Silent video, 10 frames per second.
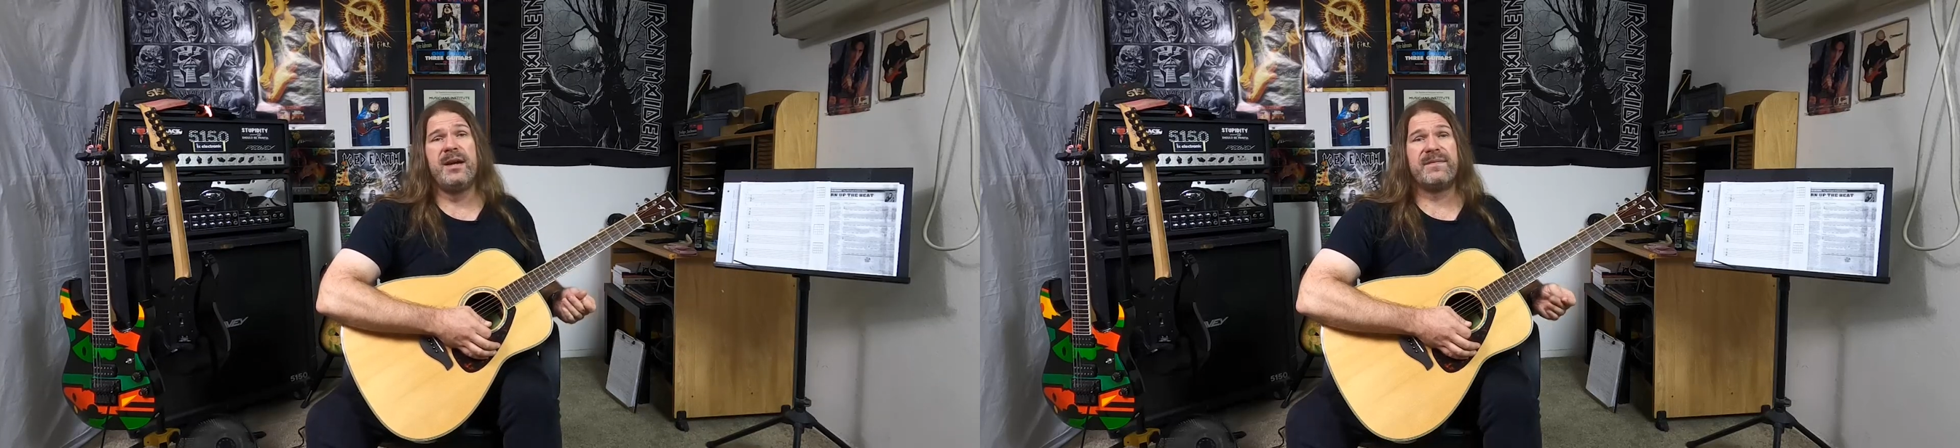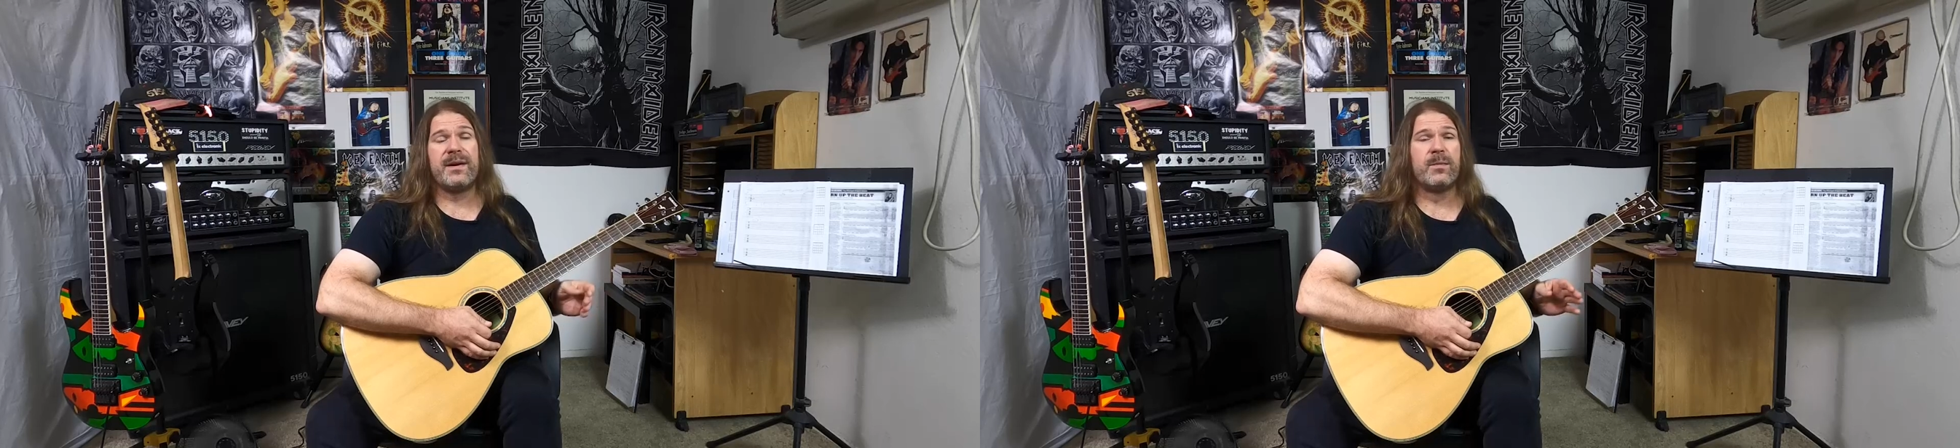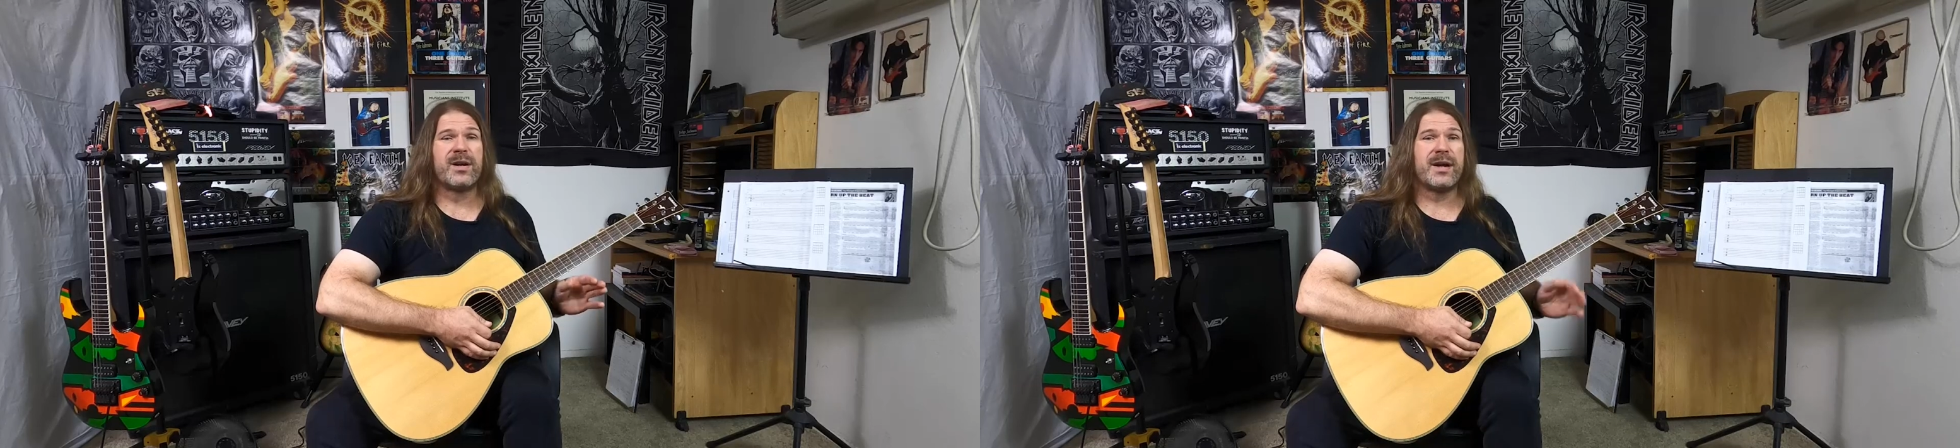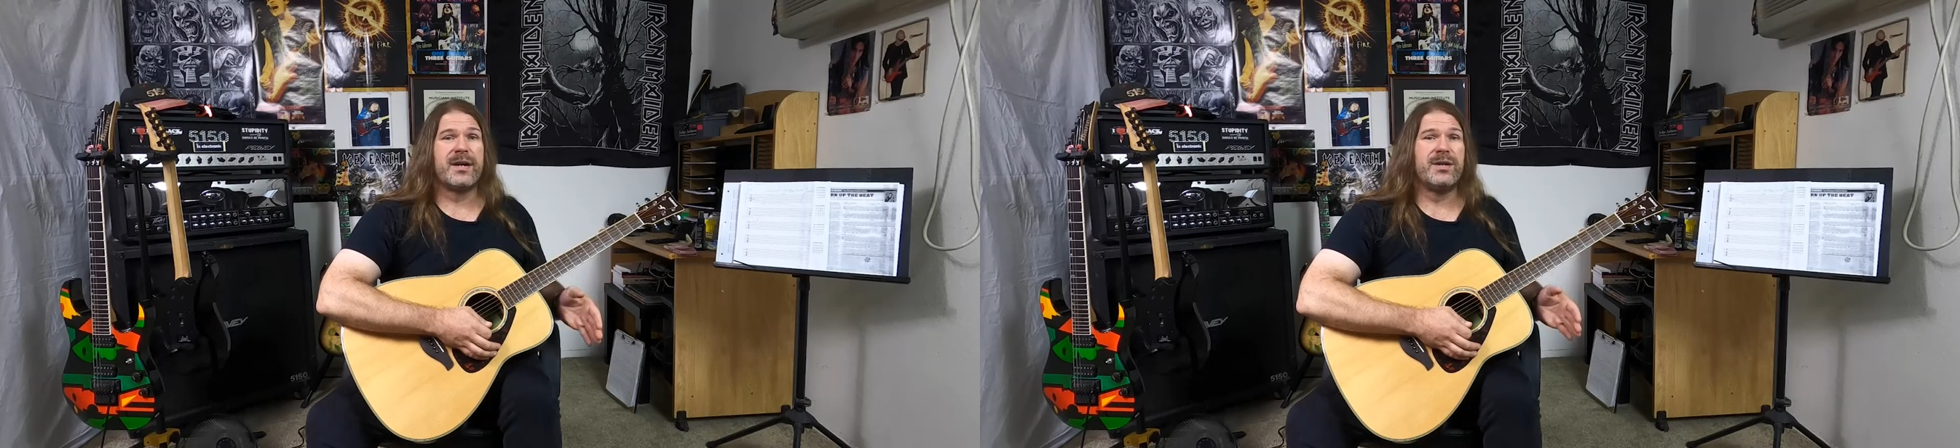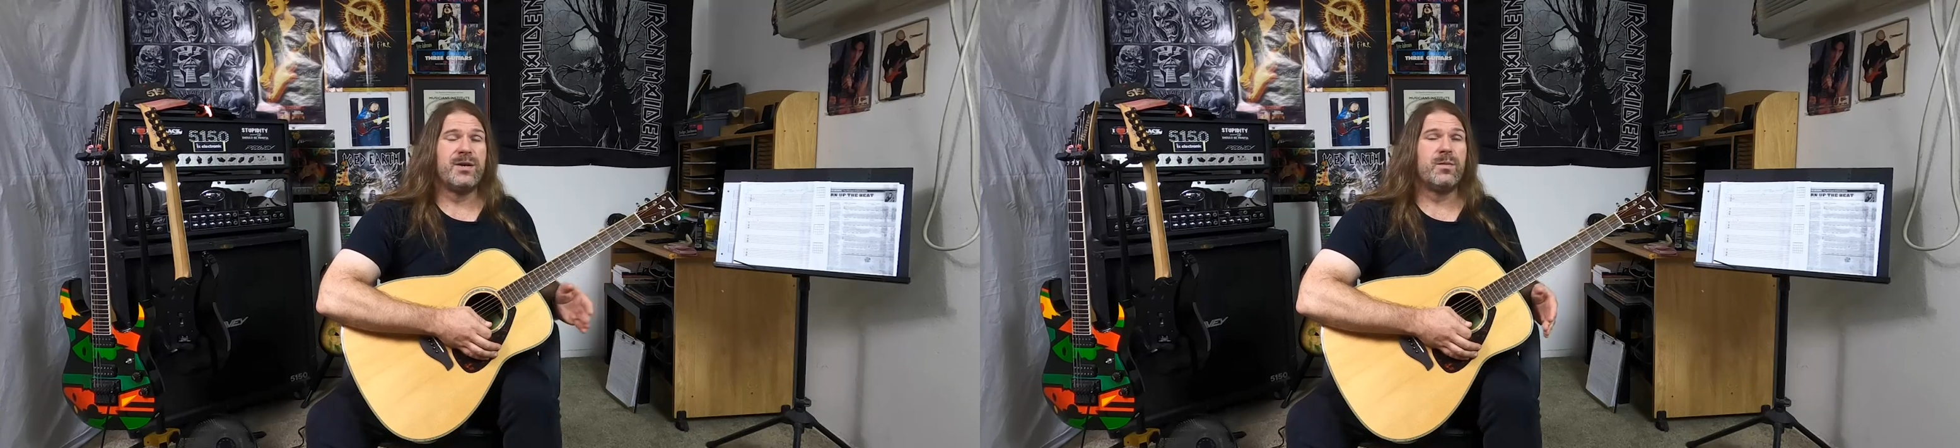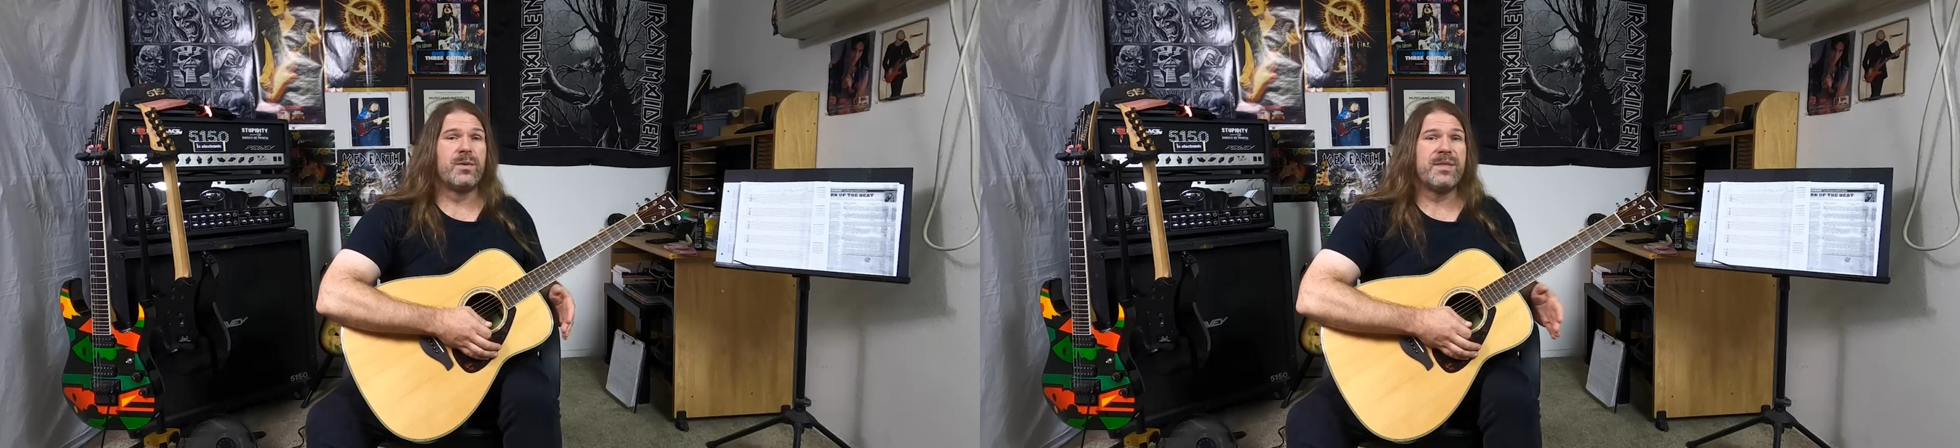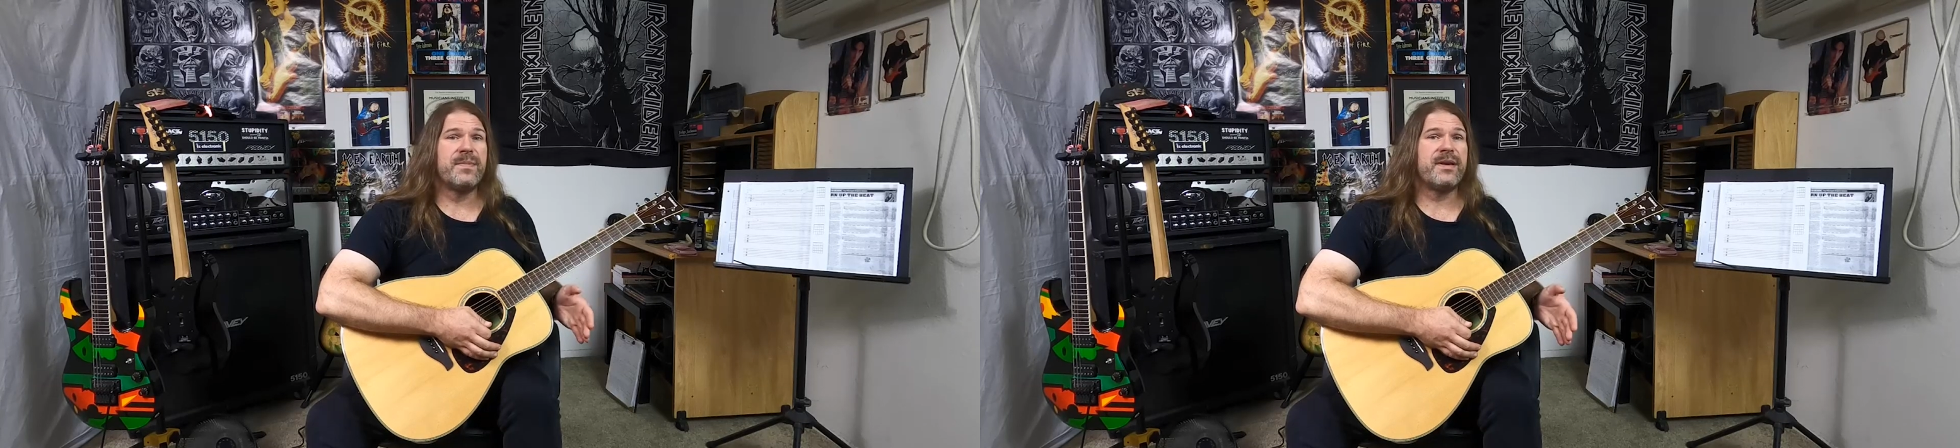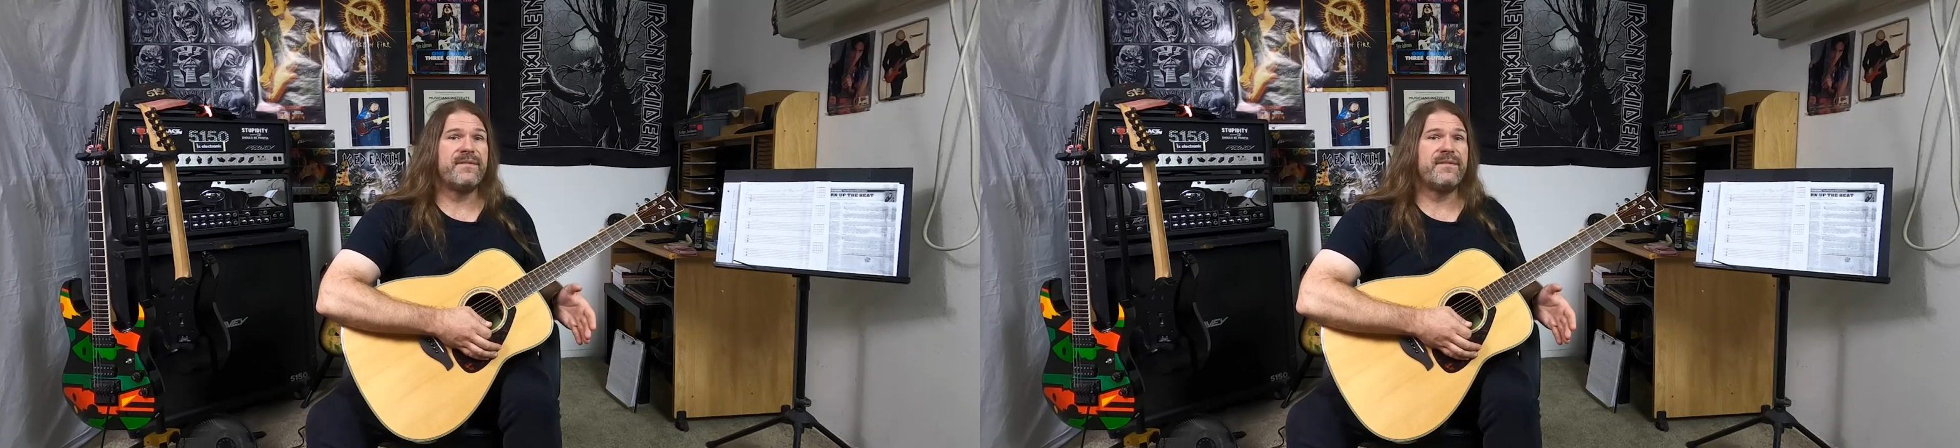if I'm working on a new rhythmic